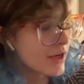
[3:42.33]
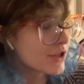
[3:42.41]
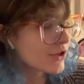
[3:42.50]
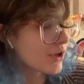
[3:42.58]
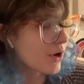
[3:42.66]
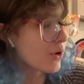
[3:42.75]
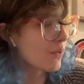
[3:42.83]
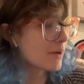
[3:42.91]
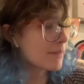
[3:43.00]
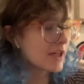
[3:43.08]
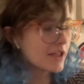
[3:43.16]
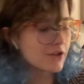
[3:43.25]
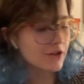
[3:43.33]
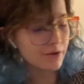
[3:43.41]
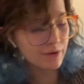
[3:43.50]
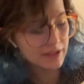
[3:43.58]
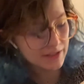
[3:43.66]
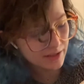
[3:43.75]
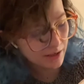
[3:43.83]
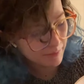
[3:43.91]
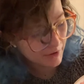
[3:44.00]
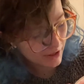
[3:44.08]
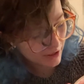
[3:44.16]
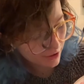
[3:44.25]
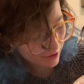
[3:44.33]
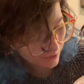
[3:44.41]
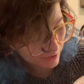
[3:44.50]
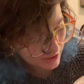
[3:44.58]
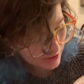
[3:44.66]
So what I'm gonna do is I'm gonna go to the